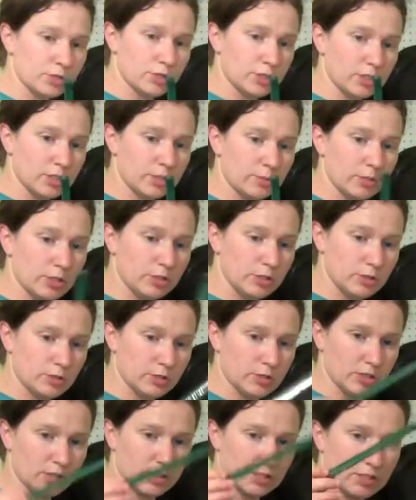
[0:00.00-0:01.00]
that you're going to be
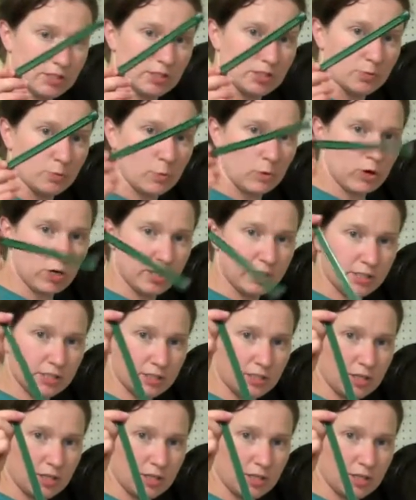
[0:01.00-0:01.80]
using is this wand.